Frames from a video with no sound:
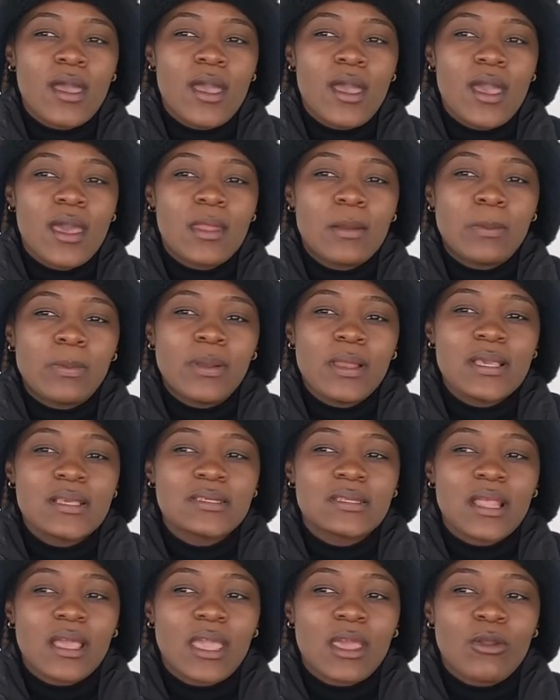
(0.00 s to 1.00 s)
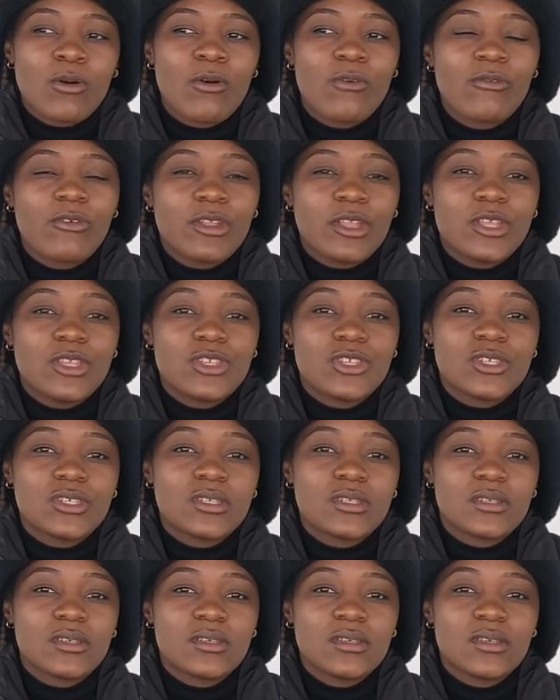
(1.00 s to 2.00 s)
at a place like an orphanage,
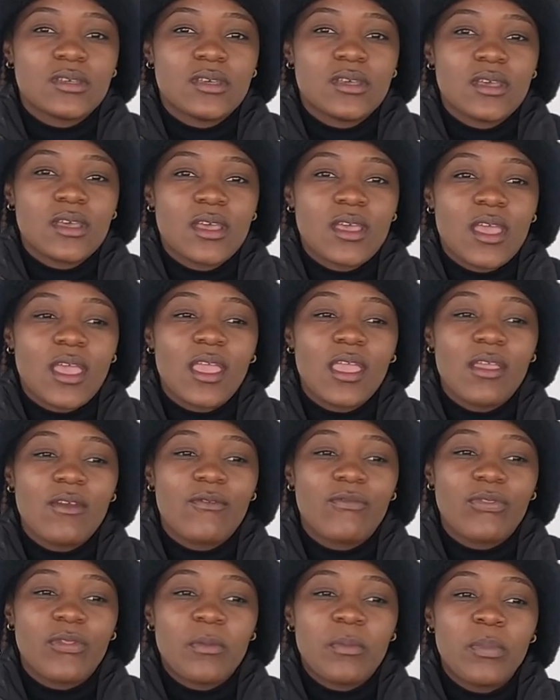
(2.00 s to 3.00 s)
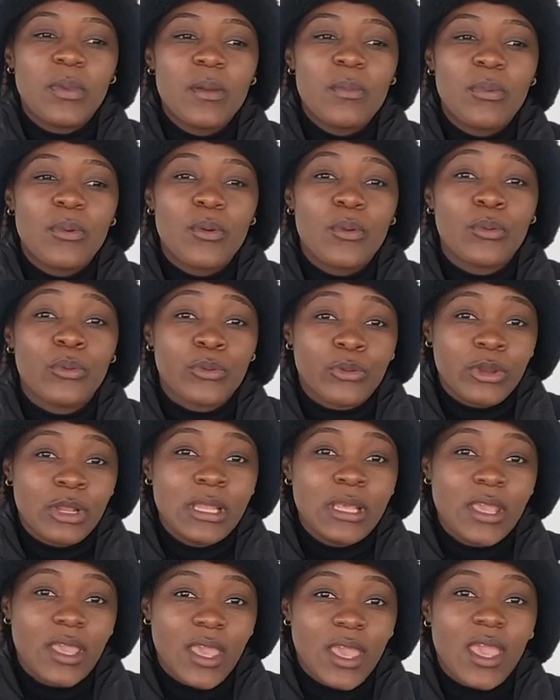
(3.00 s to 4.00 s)
if the people who
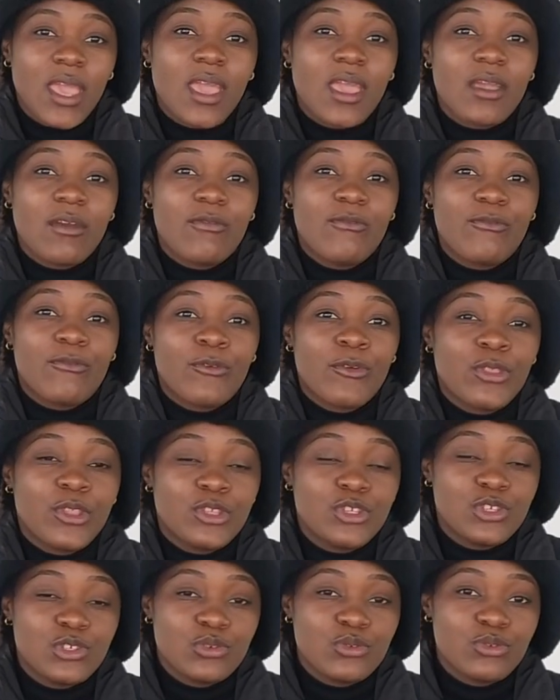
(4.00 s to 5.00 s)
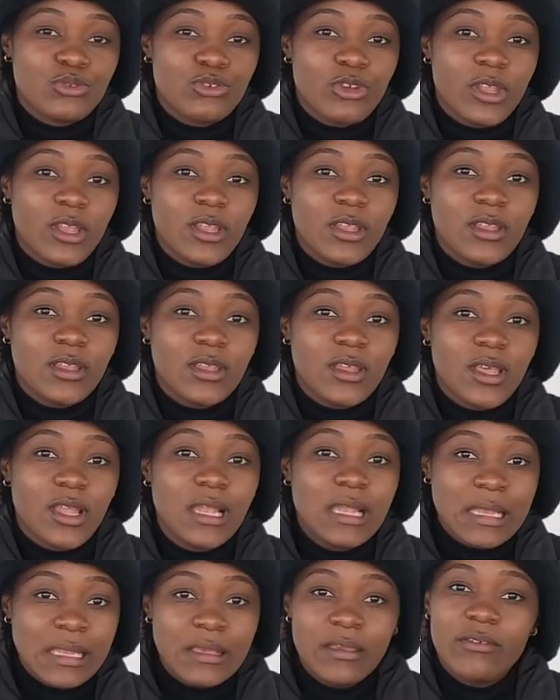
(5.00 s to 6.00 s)
really care for the children
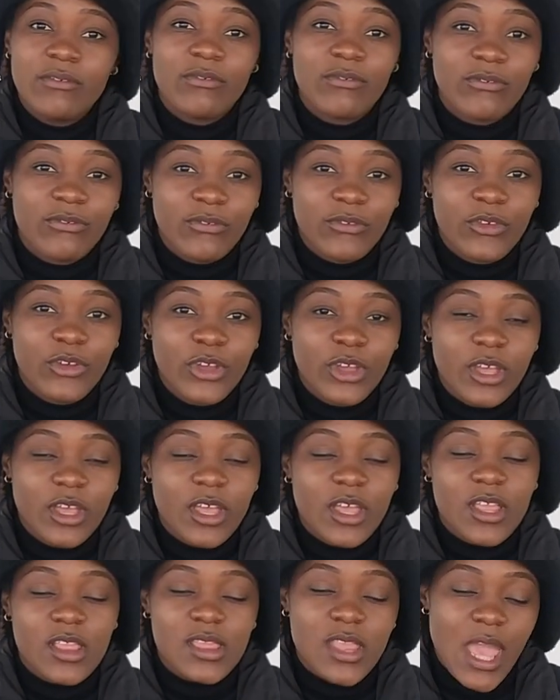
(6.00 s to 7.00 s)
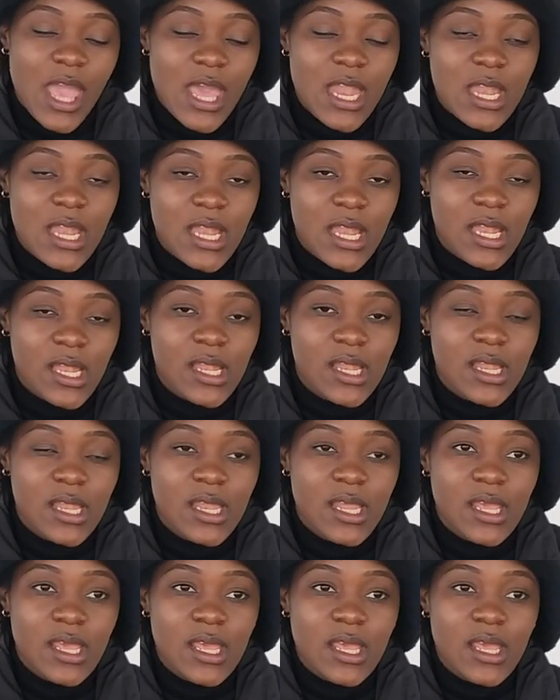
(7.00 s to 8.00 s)
leave, then
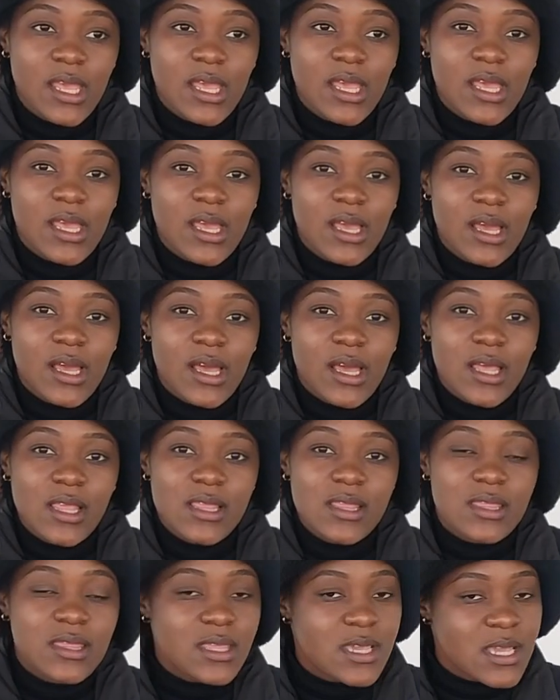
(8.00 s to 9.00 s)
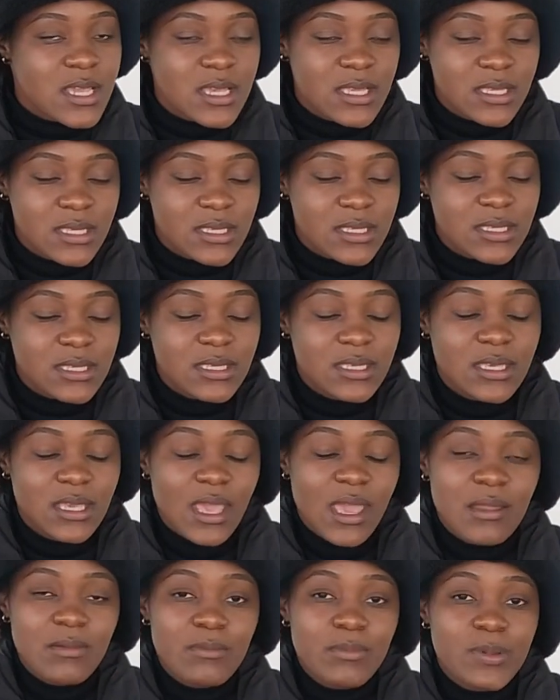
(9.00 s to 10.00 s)
things
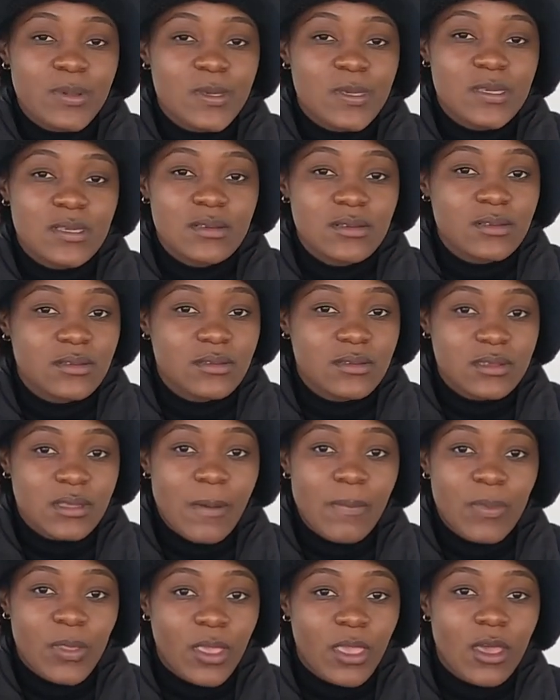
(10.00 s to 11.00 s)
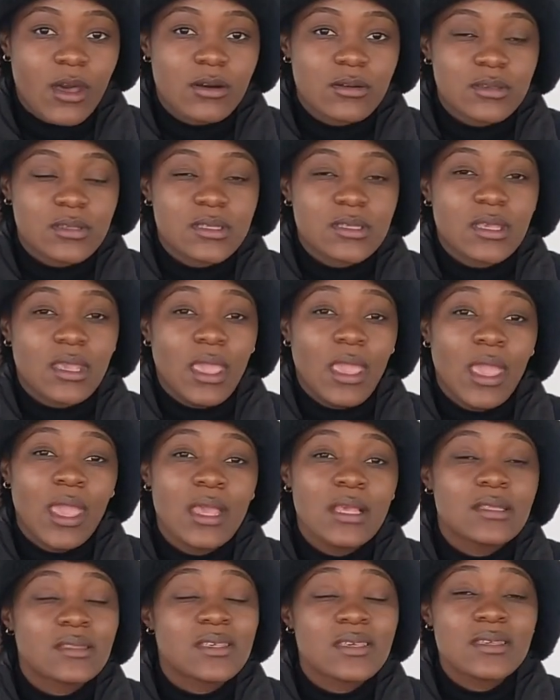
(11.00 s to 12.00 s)
can be something else.
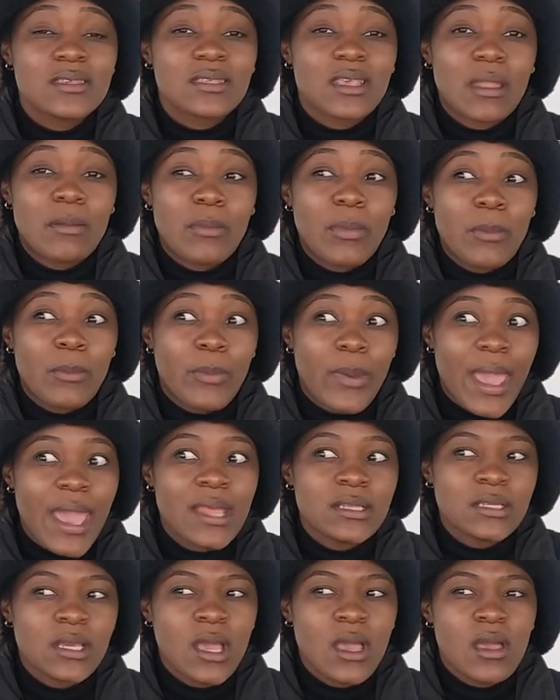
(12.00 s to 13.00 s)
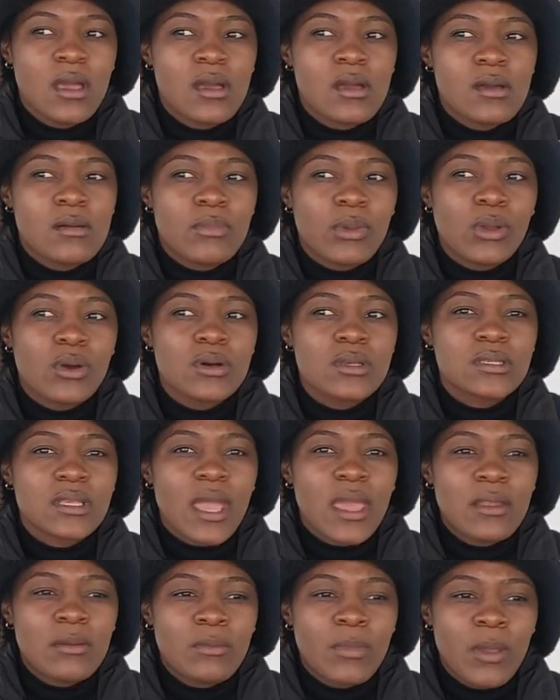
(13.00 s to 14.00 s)
Things can be bad. Because
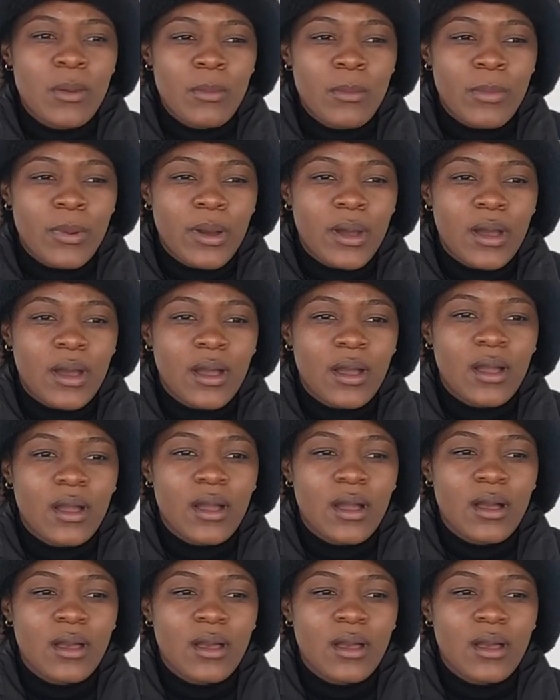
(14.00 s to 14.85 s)
I remember